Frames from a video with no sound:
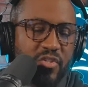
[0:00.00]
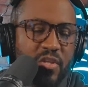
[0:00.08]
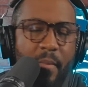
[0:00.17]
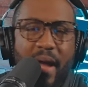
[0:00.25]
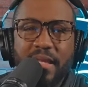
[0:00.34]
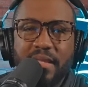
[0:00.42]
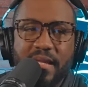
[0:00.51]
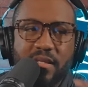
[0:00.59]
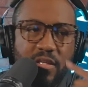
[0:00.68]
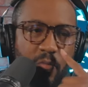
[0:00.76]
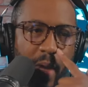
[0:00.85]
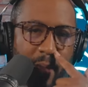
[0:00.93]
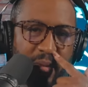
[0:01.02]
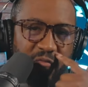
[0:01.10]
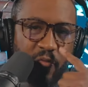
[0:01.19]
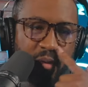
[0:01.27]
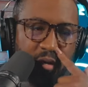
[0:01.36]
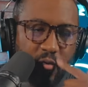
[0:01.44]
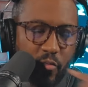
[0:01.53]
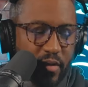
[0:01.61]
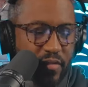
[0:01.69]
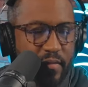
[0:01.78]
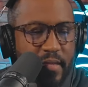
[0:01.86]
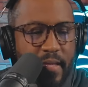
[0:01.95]
There's somebody that you might be familiar
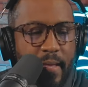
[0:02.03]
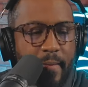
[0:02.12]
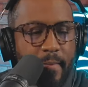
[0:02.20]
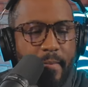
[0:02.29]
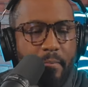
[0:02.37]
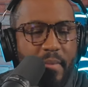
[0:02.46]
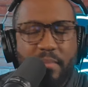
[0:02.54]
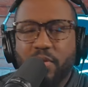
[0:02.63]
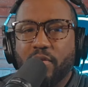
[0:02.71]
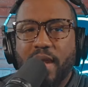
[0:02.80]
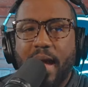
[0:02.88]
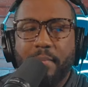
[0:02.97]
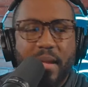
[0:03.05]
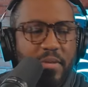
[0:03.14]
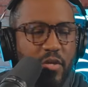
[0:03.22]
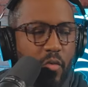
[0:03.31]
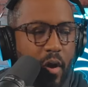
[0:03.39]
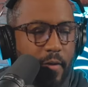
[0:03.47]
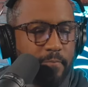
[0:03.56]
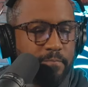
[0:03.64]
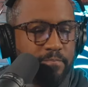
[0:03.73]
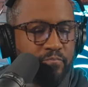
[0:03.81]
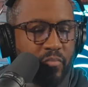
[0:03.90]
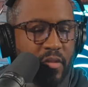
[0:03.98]
with. Maybe you're not, maybe you are.
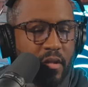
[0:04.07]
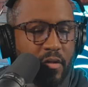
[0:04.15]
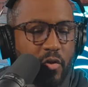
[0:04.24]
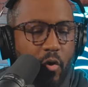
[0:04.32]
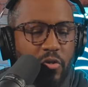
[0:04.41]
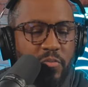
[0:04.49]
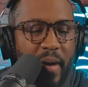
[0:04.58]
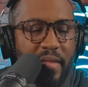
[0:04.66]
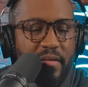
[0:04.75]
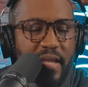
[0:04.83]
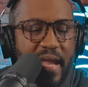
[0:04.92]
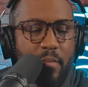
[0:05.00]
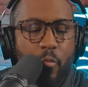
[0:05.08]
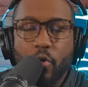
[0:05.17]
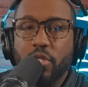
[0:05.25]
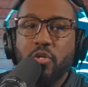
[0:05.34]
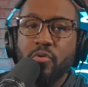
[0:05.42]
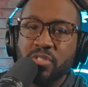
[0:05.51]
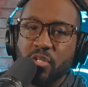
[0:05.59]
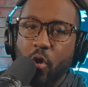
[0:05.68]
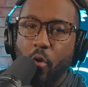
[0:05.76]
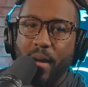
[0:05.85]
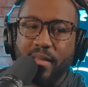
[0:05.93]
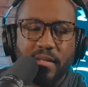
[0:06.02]
Goes by the name or used
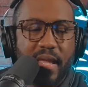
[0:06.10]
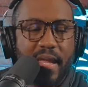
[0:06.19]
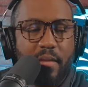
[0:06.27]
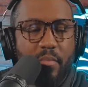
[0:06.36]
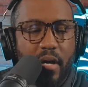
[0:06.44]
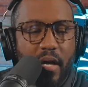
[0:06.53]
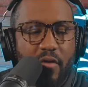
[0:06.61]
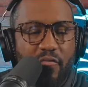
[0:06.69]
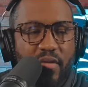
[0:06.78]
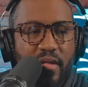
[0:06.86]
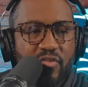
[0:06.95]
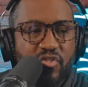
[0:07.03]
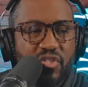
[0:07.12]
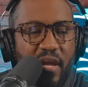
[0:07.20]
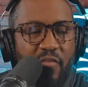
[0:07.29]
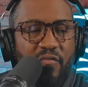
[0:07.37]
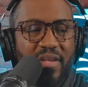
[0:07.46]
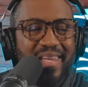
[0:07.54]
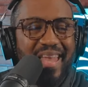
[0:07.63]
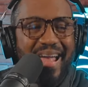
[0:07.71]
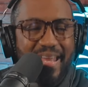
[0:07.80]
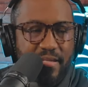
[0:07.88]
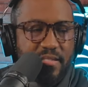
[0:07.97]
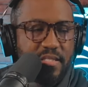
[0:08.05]
to go by the name of Chef
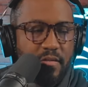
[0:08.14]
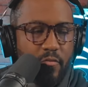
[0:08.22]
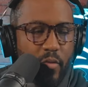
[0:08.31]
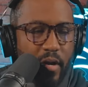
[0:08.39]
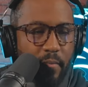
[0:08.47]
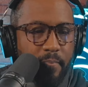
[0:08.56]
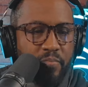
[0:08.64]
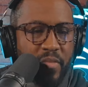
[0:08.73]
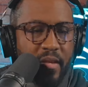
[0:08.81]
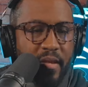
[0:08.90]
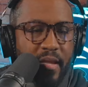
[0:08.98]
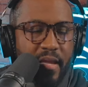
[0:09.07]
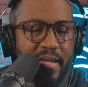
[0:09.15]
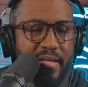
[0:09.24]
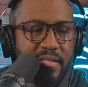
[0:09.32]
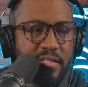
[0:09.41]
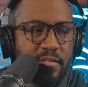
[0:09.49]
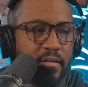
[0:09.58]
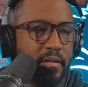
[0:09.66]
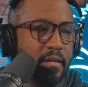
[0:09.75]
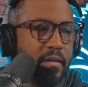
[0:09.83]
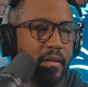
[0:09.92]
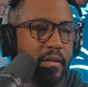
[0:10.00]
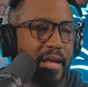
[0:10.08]
Lyons. Well, he's
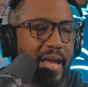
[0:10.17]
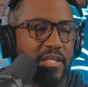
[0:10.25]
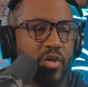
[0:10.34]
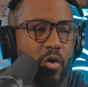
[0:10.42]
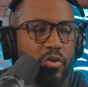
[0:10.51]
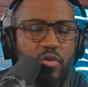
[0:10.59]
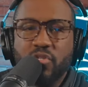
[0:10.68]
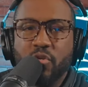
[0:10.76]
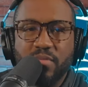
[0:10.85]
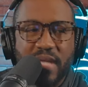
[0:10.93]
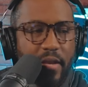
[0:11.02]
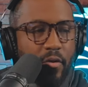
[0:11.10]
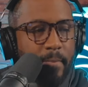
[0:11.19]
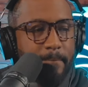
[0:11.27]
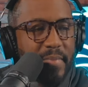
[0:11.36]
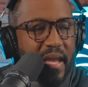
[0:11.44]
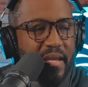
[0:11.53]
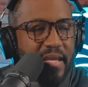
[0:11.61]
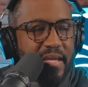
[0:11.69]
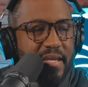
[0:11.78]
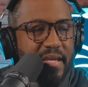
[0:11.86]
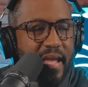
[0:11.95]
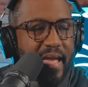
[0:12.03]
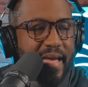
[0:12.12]
got his own YouTube channel and
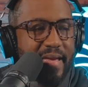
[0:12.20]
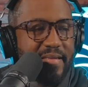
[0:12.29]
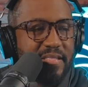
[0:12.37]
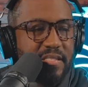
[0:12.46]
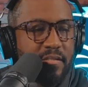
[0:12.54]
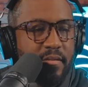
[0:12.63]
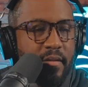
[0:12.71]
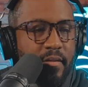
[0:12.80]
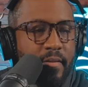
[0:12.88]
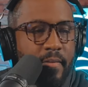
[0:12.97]
he has